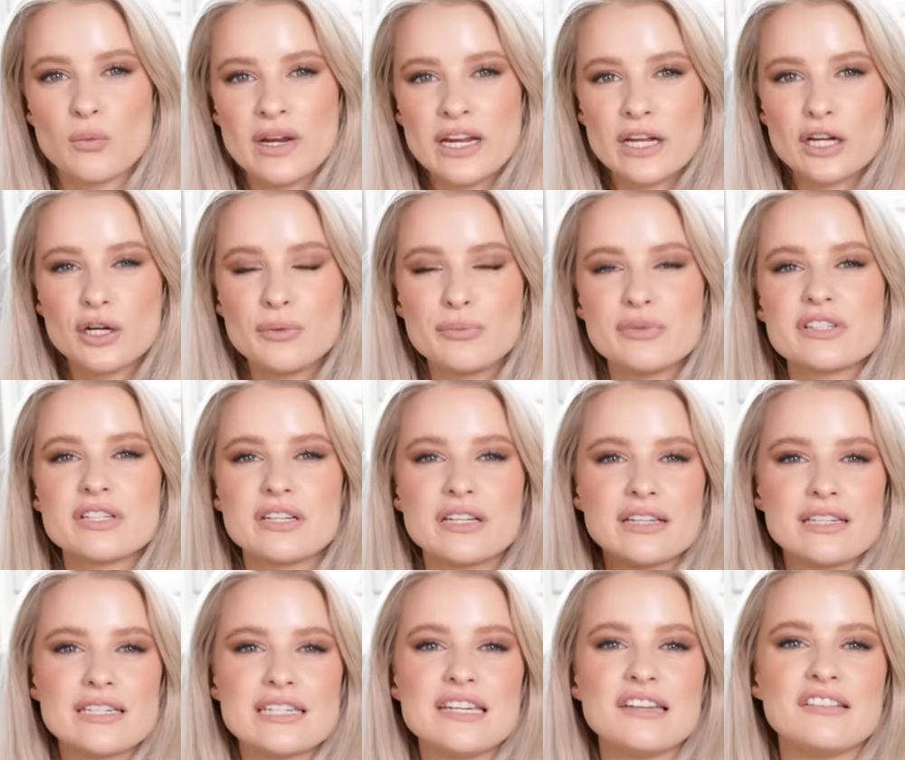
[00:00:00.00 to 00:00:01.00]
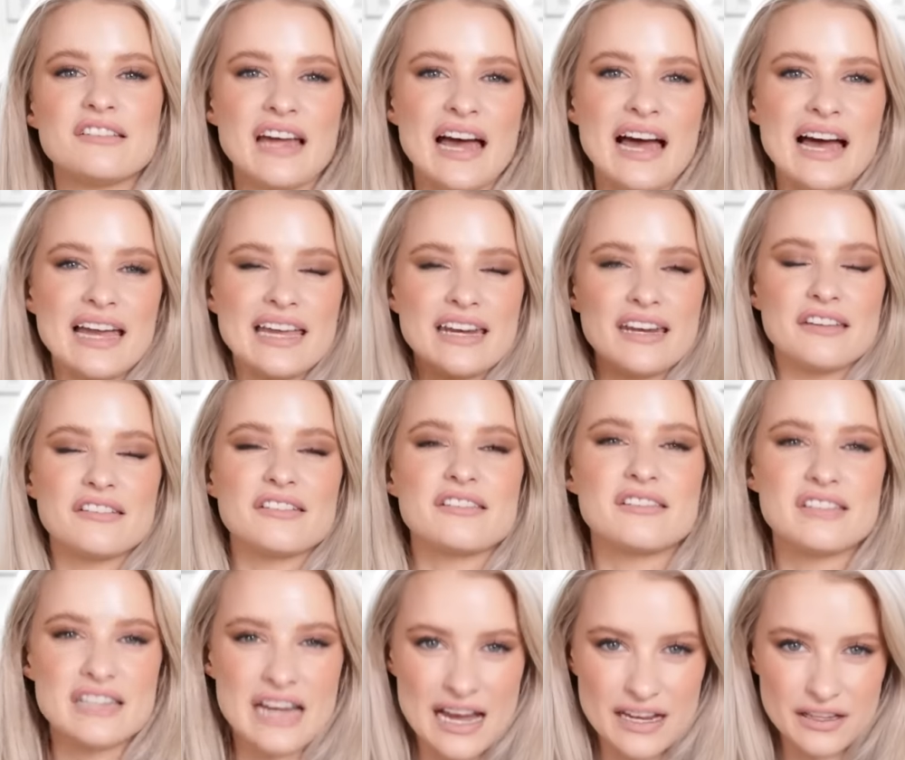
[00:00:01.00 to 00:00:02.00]
When it comes to design and
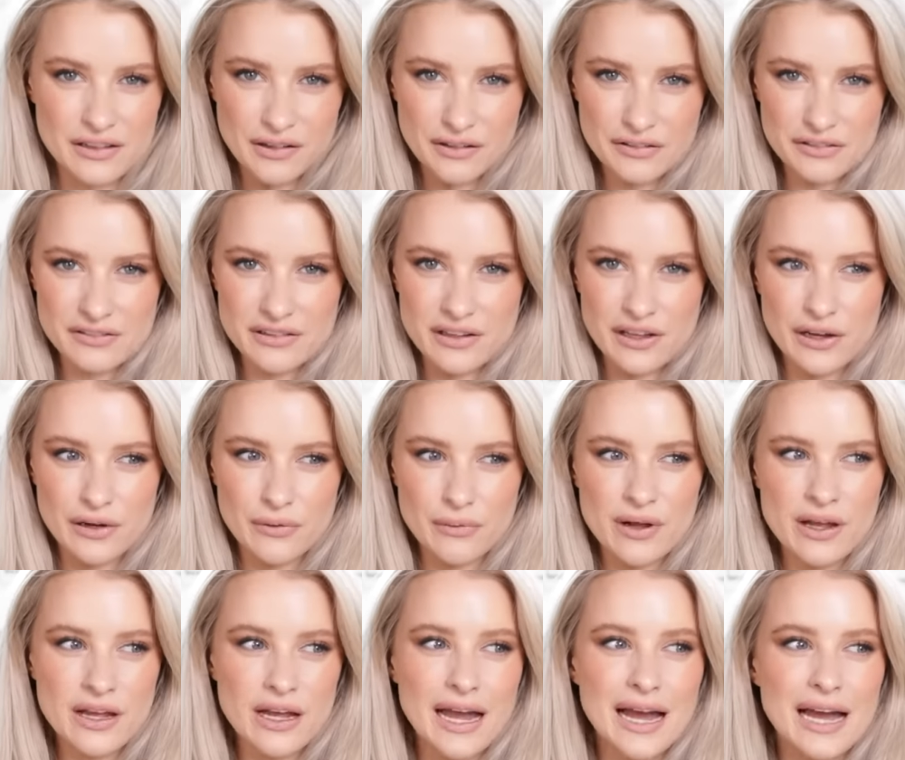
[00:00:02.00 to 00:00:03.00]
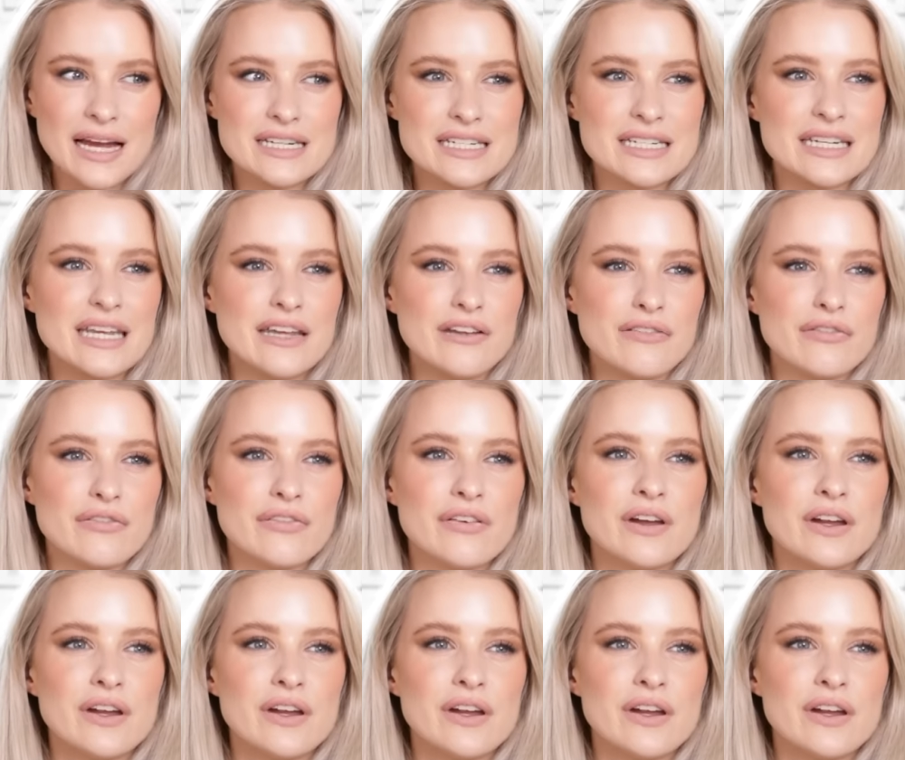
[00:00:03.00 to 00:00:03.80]
styles though, I'd give